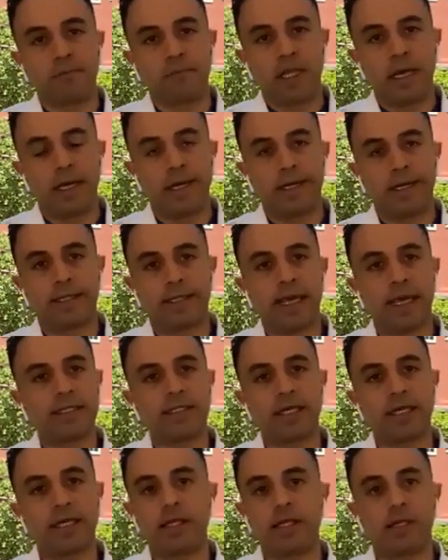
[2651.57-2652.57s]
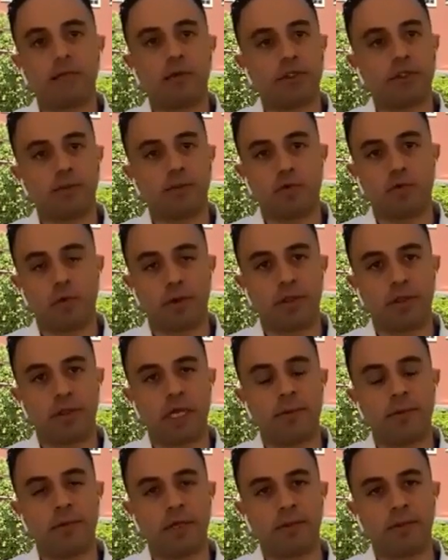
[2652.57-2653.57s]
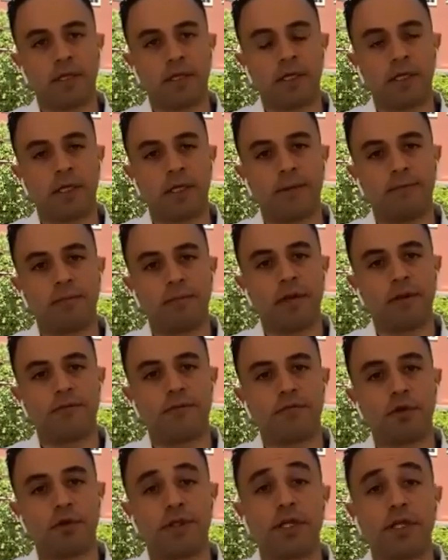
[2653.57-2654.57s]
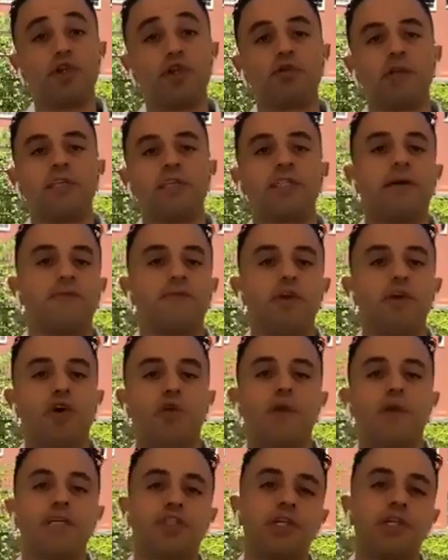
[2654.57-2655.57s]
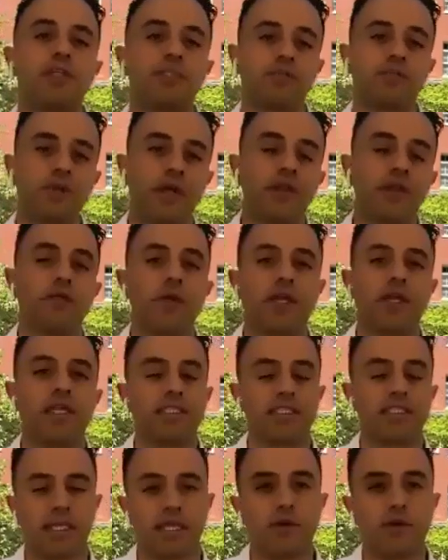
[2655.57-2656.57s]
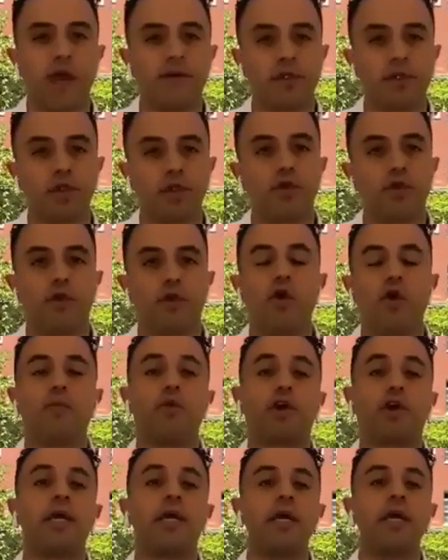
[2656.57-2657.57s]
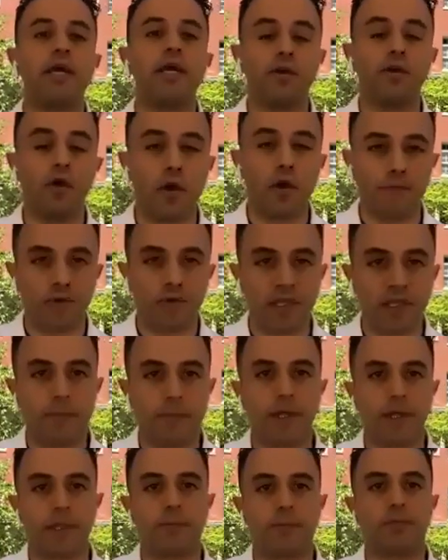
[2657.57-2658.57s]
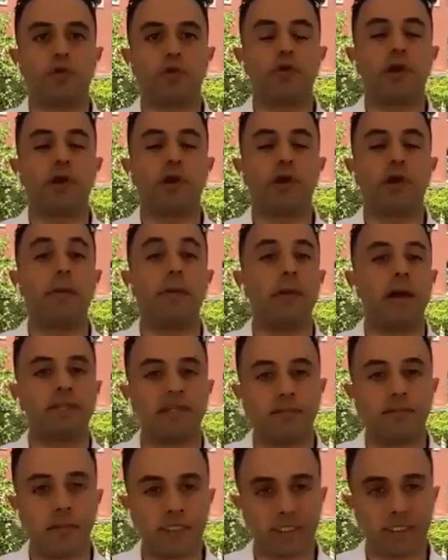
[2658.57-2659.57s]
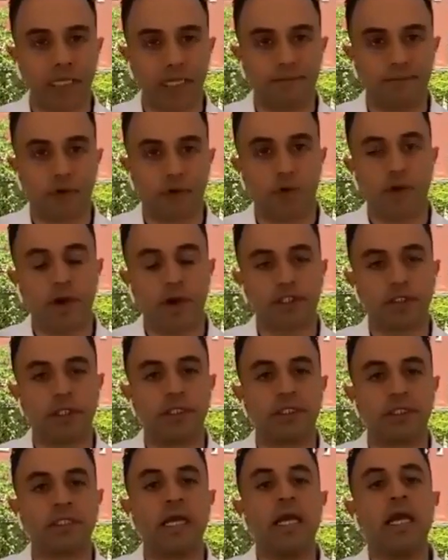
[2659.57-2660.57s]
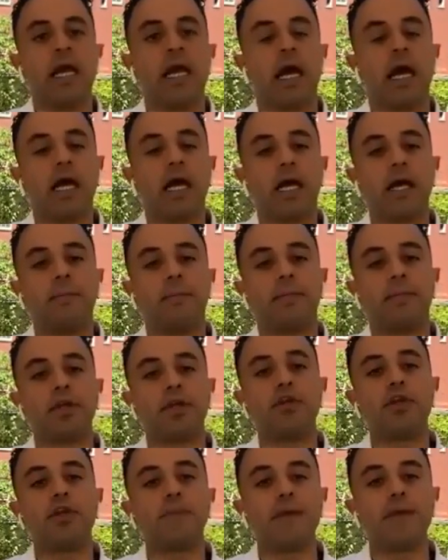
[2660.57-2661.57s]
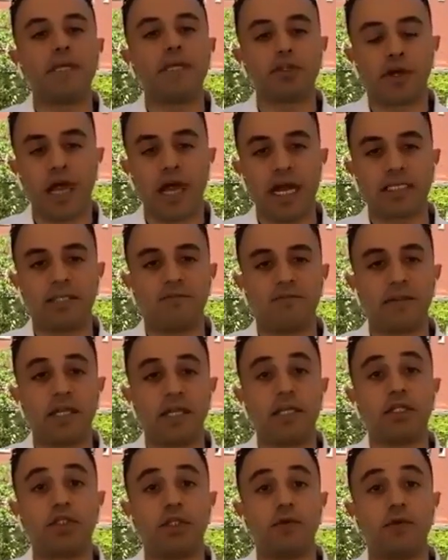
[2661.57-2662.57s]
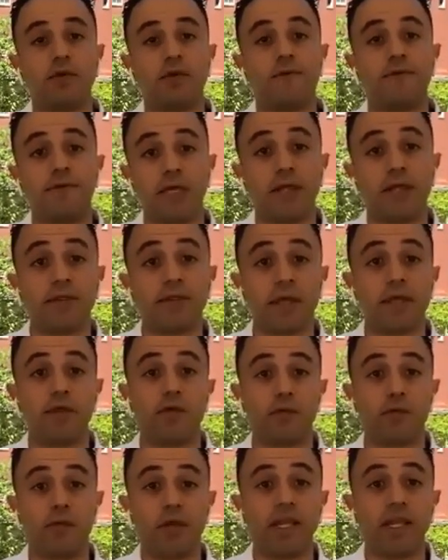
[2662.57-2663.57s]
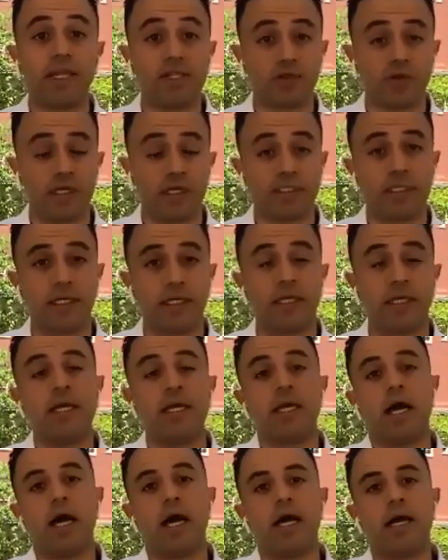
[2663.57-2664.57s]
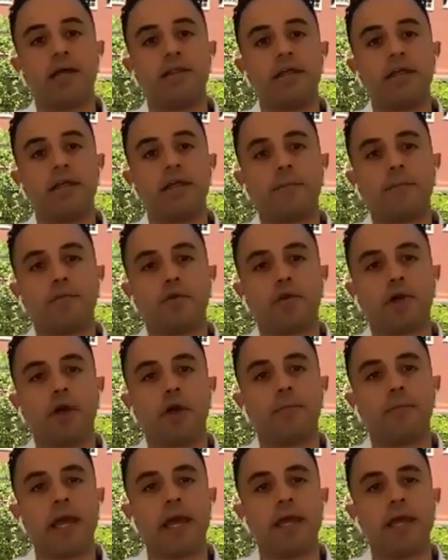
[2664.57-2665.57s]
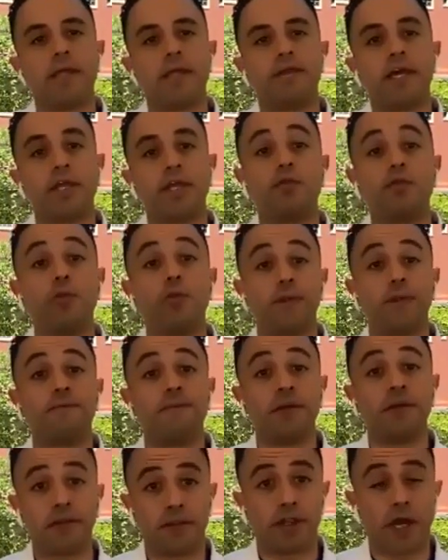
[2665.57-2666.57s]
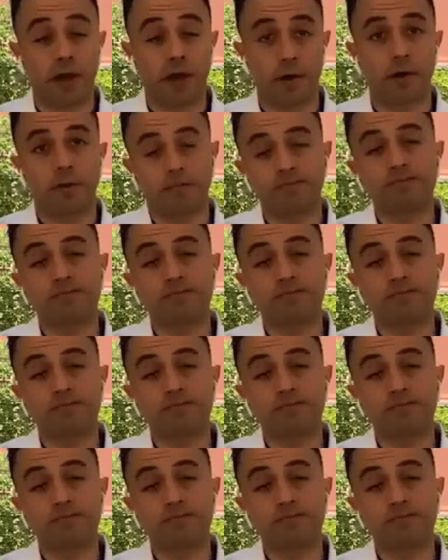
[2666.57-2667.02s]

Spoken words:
That's, I think, the most important thing about the interview. The usual stuff, questions, strength, weakness, like you have to do your homework, know everything about the program, have some insightful questions, but you need to be interactive. They need to feel that you're really interested in that program and that you would fit there.